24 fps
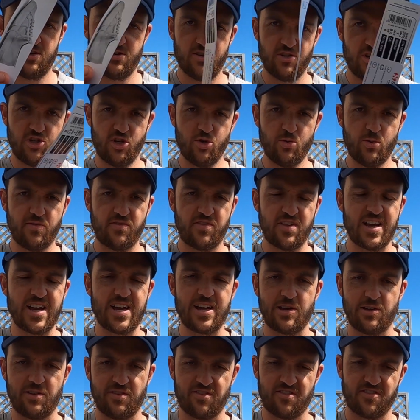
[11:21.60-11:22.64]
are new with
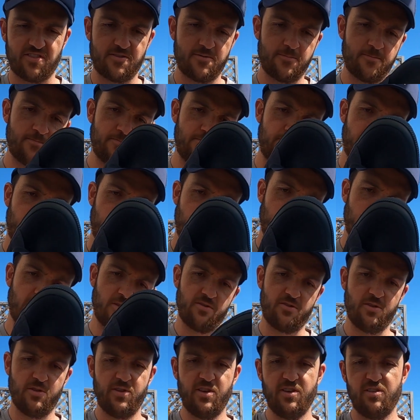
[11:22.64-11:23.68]
tags.
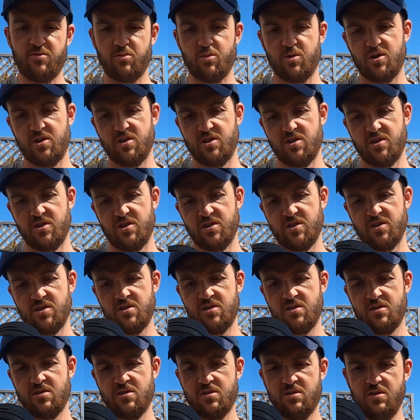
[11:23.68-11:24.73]
So these were,
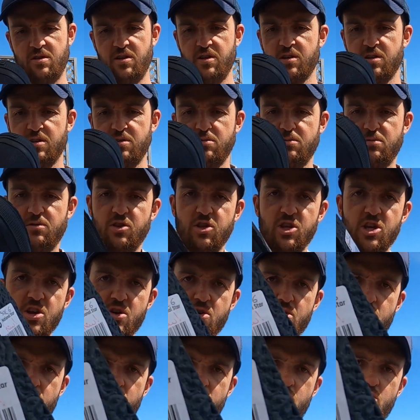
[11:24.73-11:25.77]
there you go,
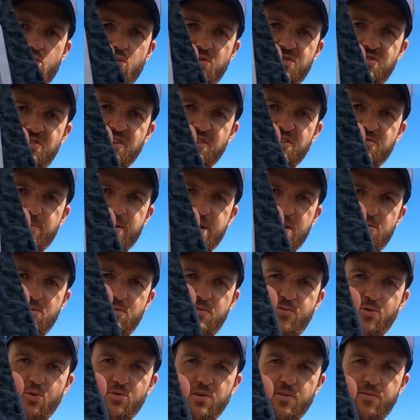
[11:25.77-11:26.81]
new,
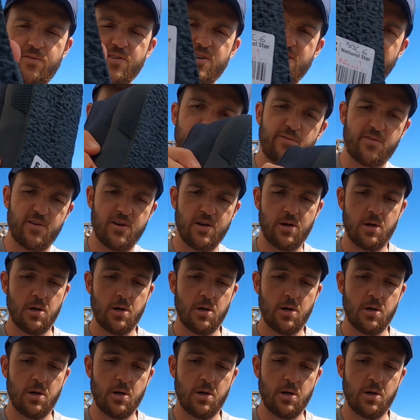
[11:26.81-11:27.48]
£6.45.